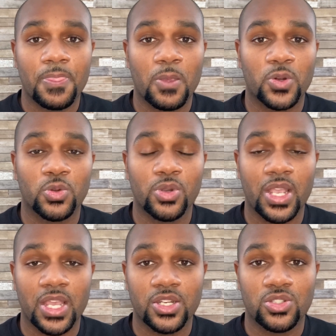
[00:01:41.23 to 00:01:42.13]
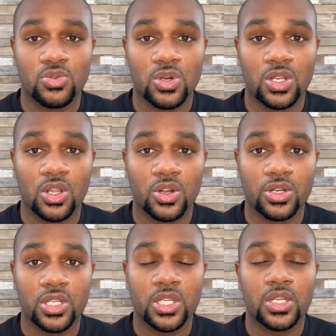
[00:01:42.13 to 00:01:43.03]
through hands-on
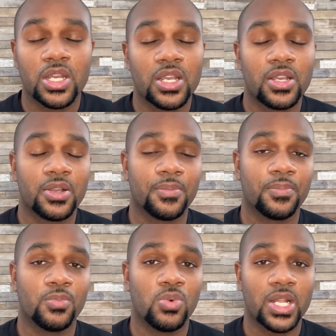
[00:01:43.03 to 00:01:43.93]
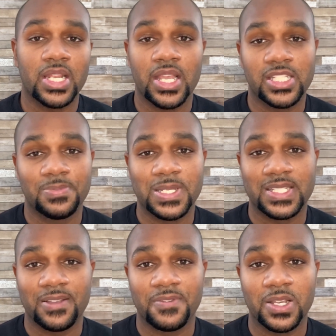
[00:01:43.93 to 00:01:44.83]
learning with a
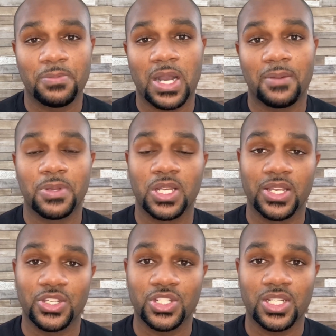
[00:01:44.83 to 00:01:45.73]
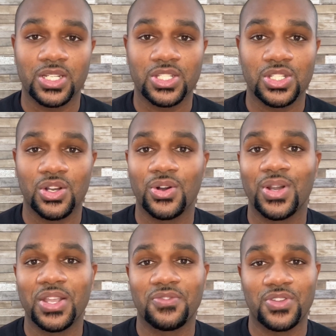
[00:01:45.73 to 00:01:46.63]
specific population. So
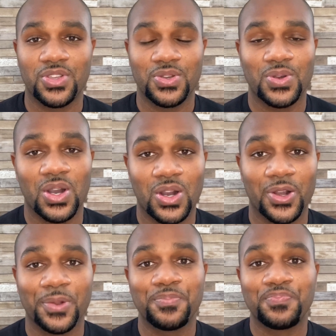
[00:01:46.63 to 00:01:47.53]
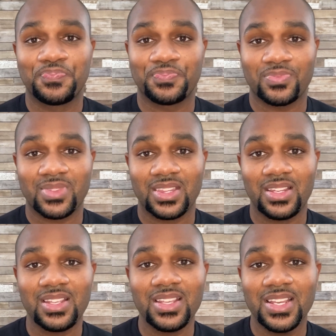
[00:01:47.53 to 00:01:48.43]
if you are
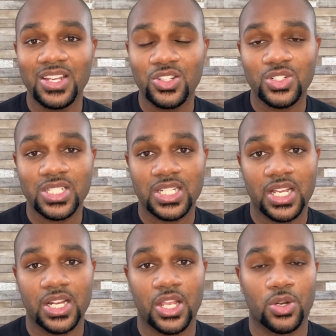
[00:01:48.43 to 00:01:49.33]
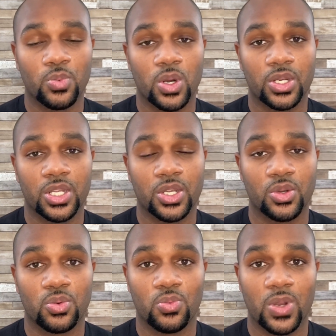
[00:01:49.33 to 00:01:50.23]
interested in
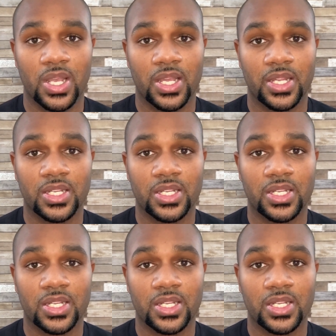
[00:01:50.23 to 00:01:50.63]
working with